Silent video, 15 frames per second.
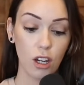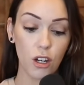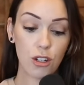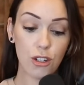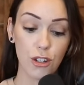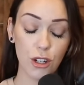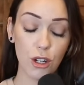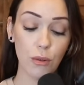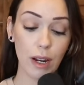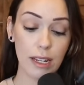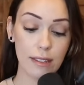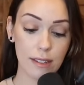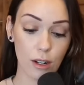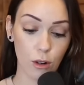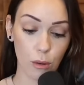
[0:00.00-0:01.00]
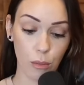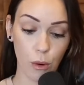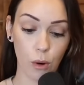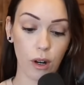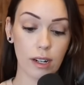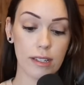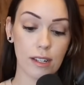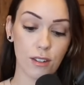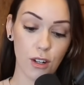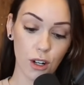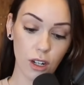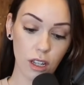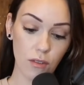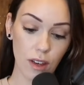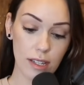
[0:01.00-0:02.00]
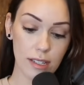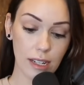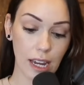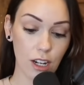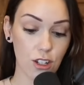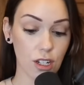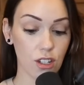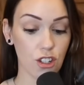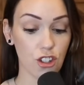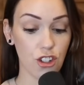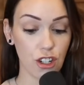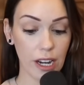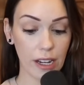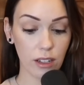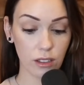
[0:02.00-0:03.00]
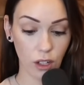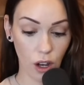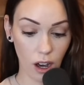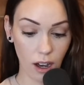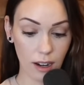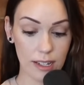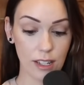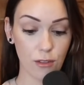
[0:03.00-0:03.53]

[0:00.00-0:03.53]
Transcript: Two incident reports, internal investigations, jail logs,